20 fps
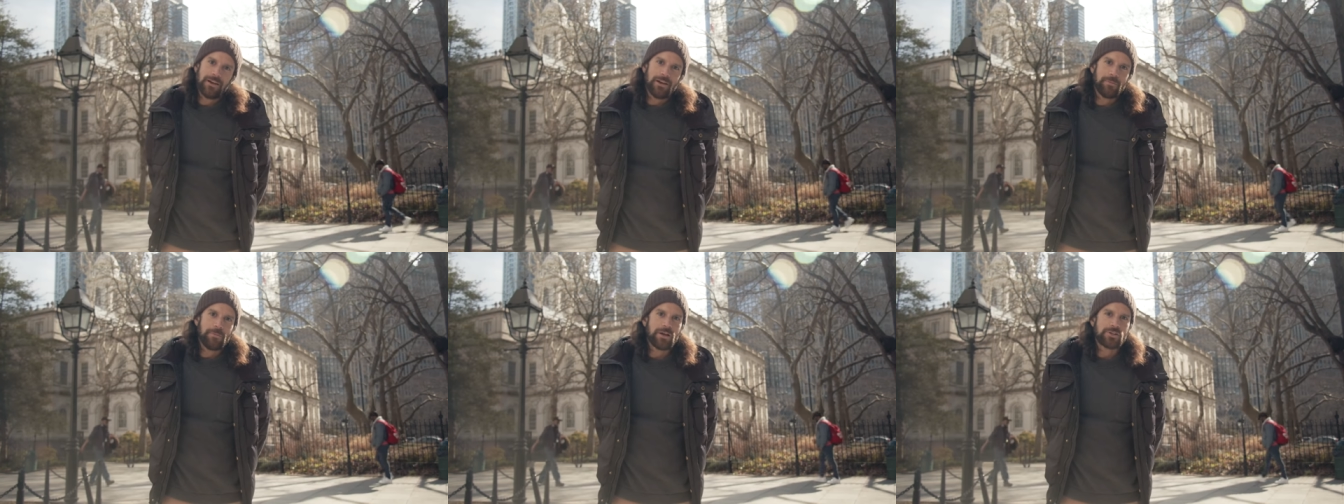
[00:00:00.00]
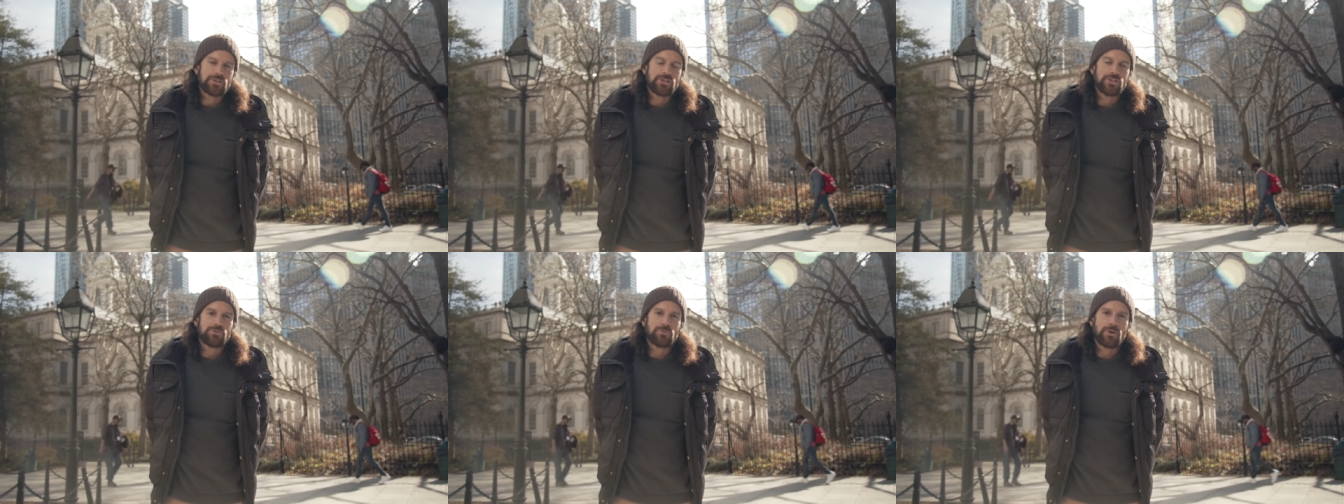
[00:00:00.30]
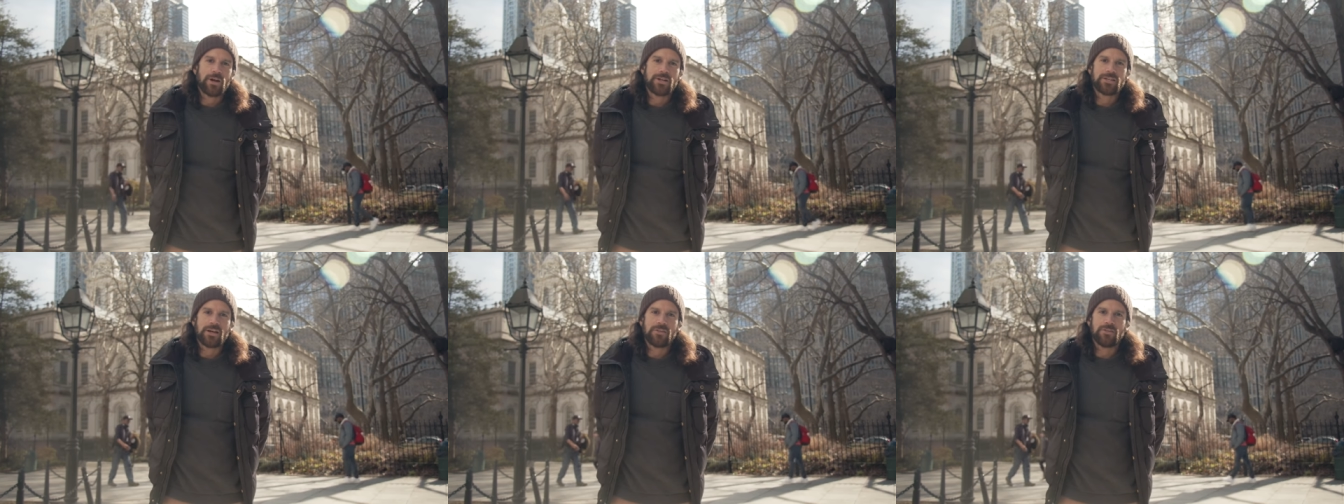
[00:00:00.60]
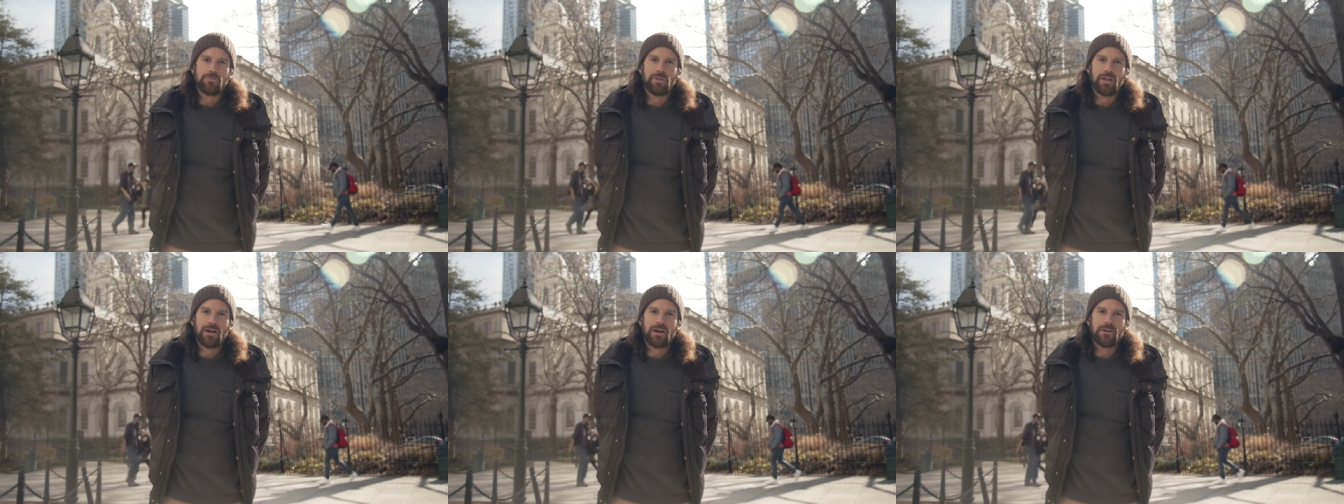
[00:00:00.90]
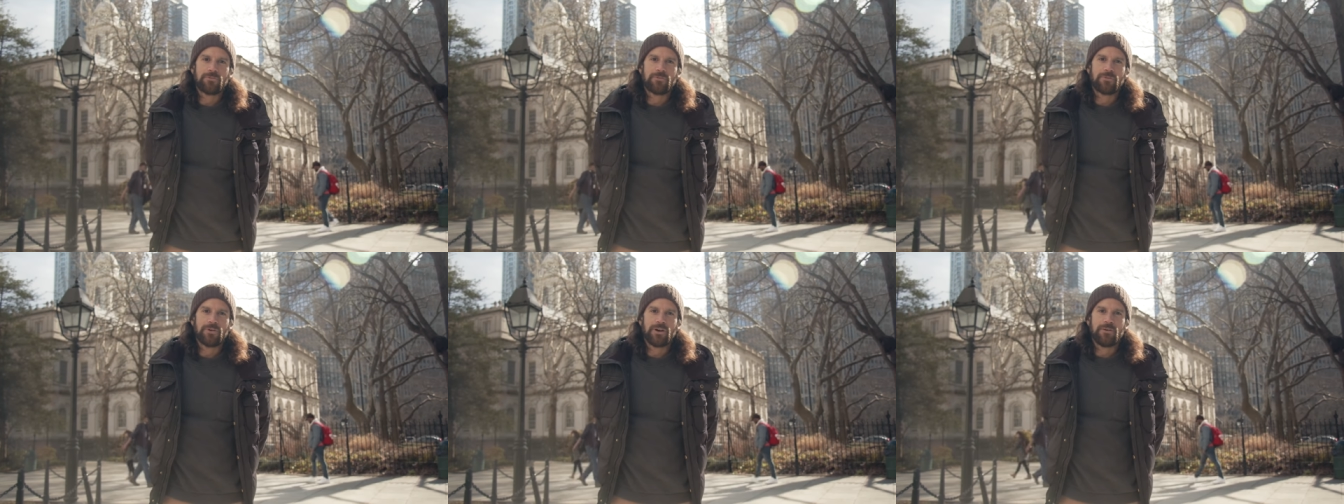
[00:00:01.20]
Imagine it's right down the
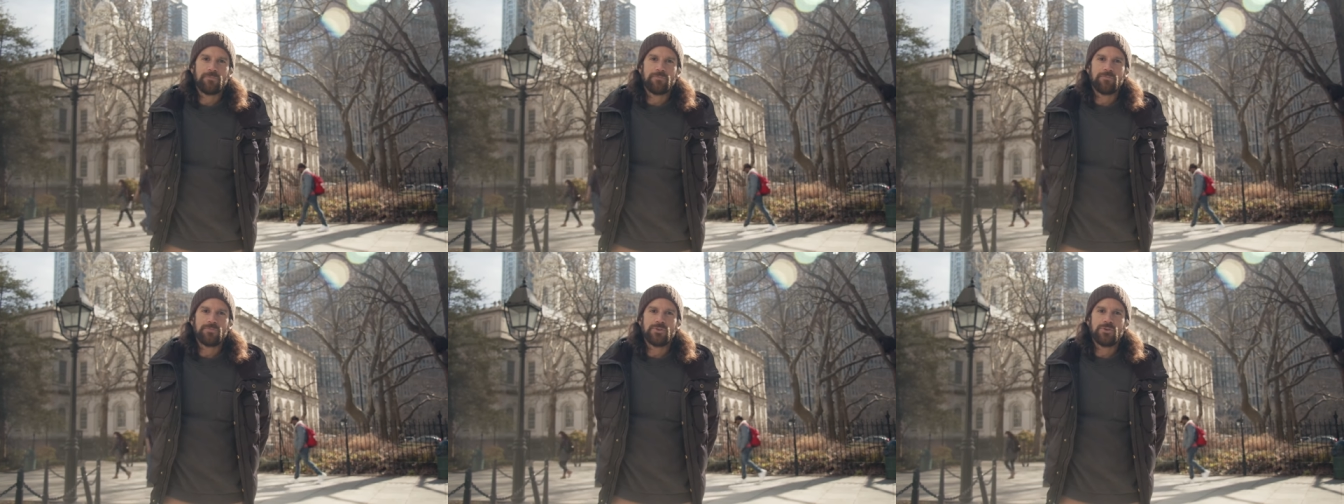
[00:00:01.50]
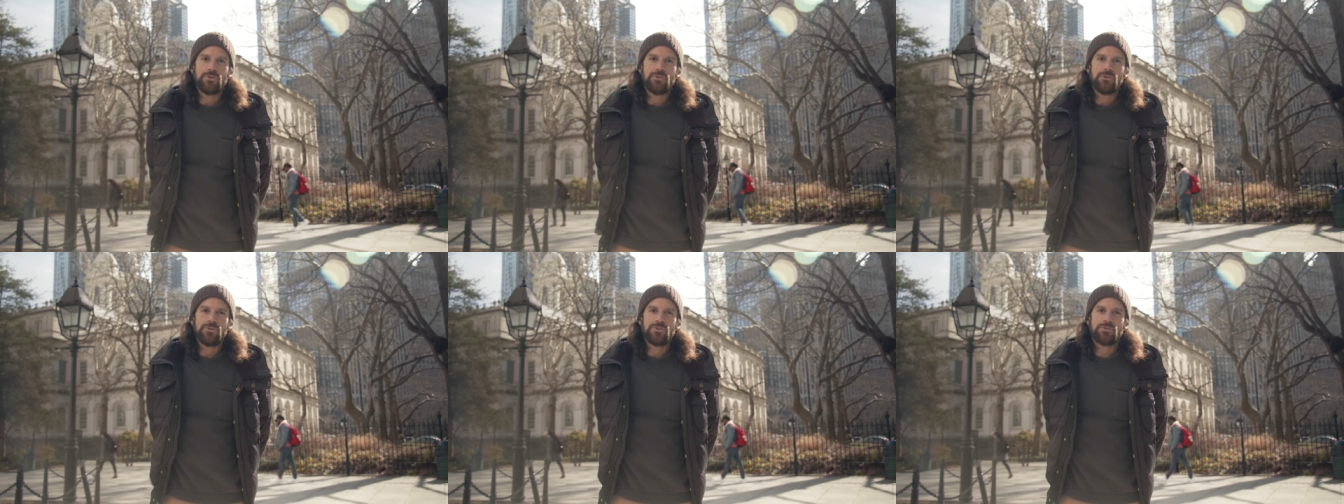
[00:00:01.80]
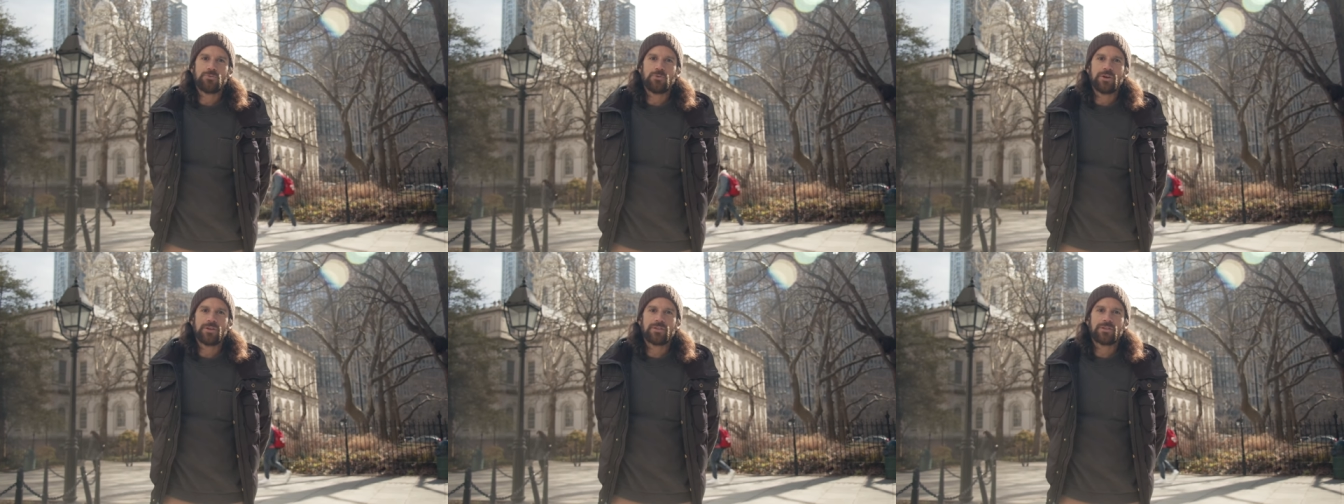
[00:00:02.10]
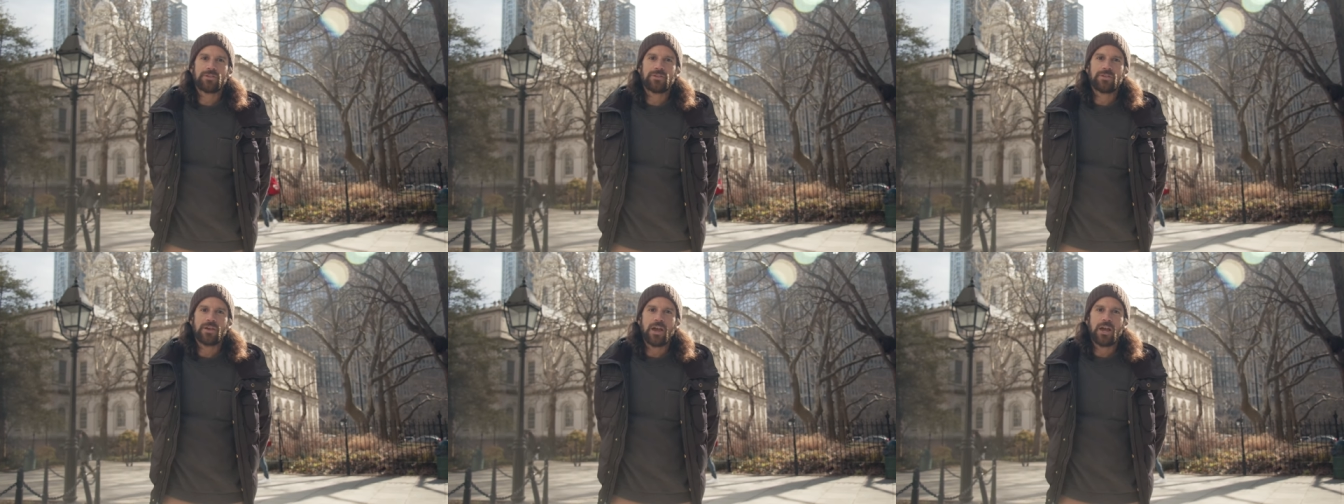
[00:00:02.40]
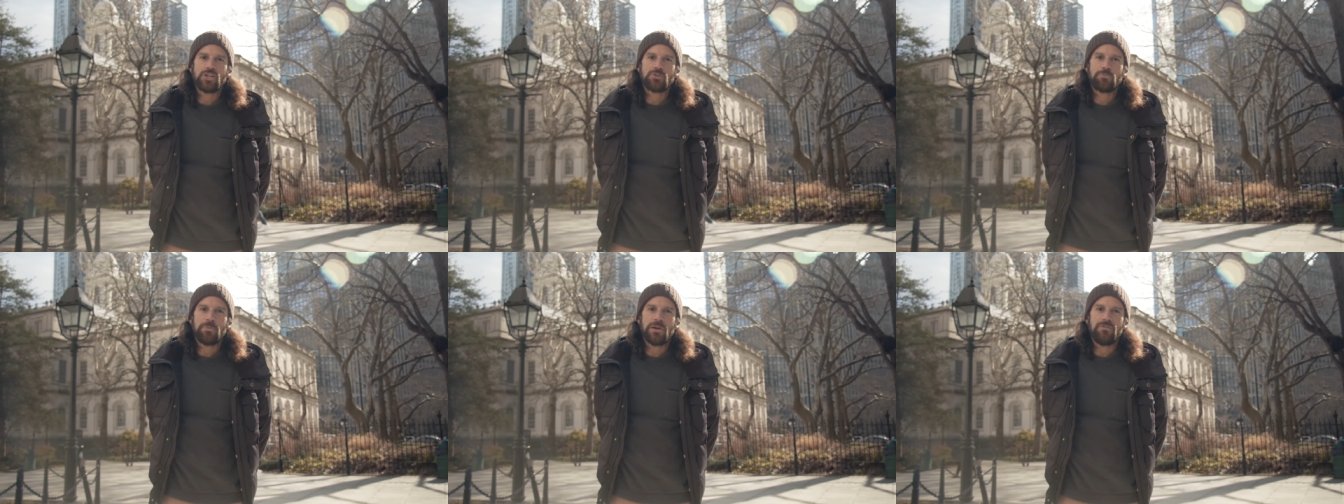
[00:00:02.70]
block from Dudes with
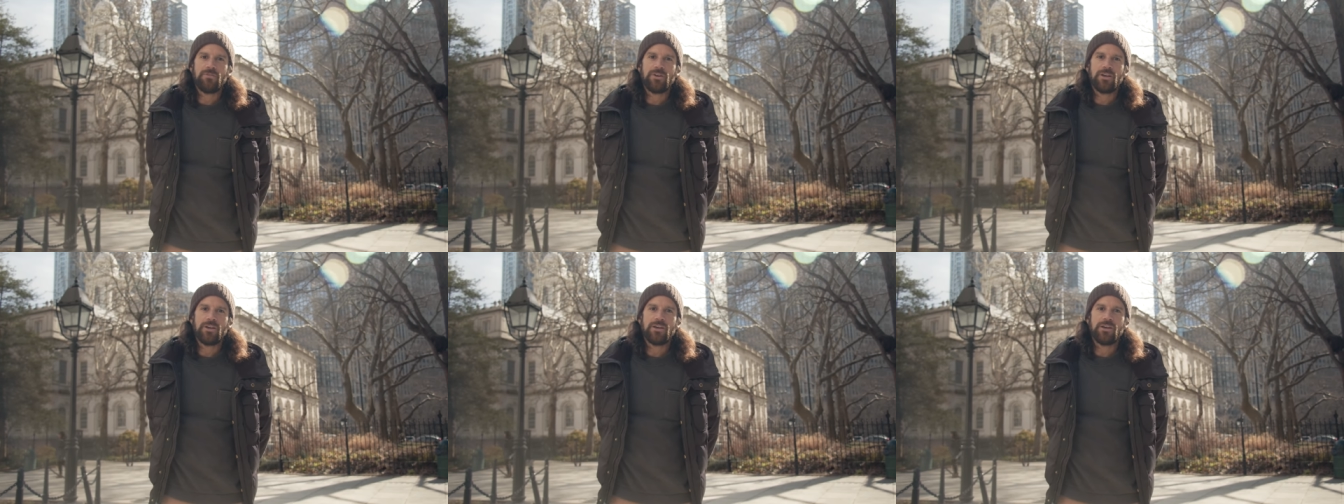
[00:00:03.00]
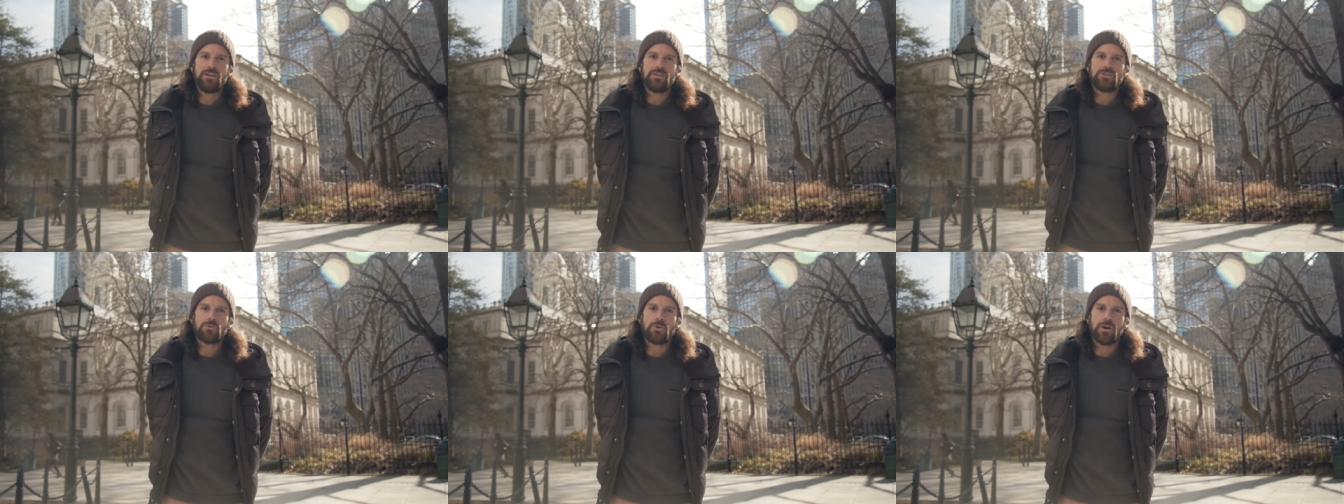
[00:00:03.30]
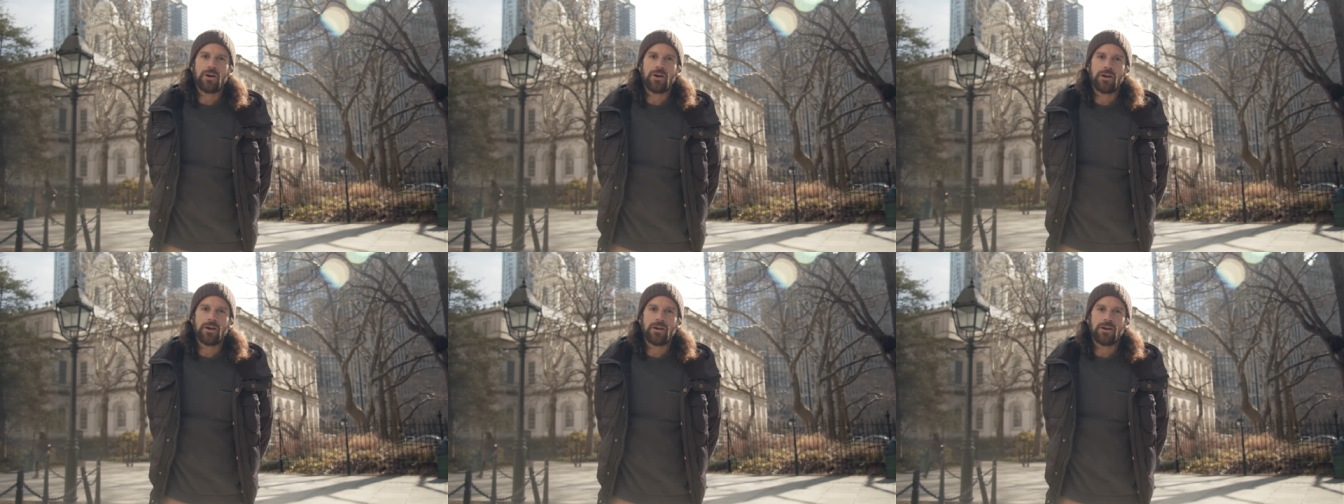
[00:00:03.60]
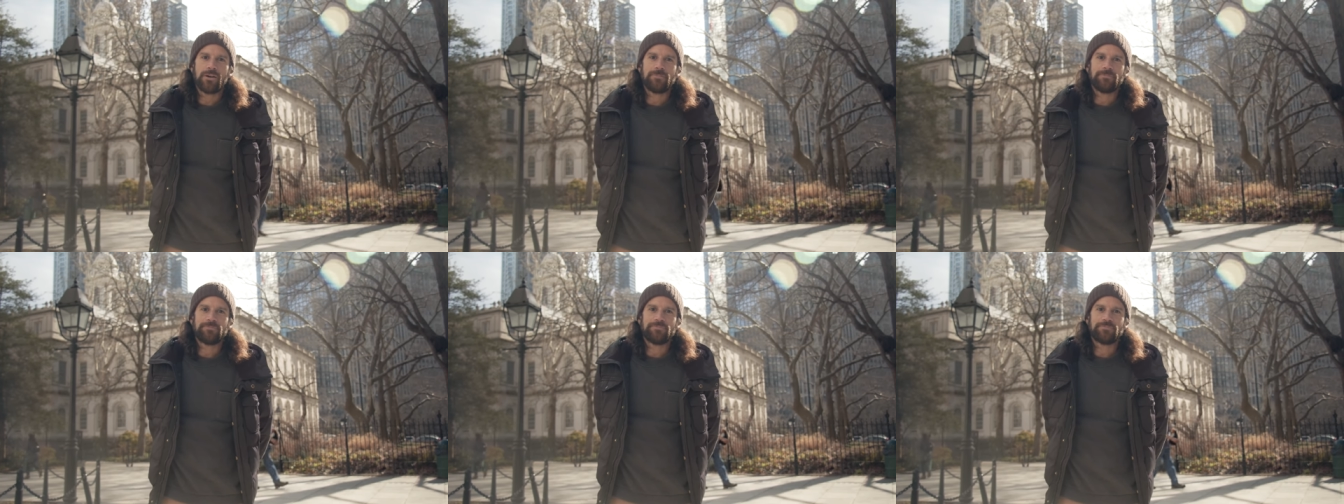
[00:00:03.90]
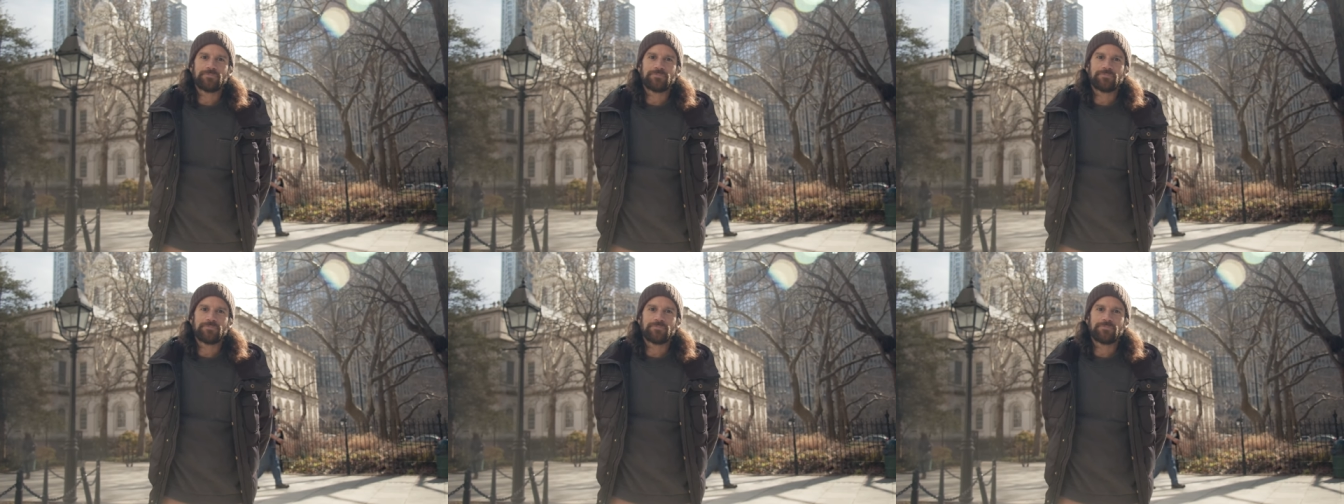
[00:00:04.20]
HPV Square.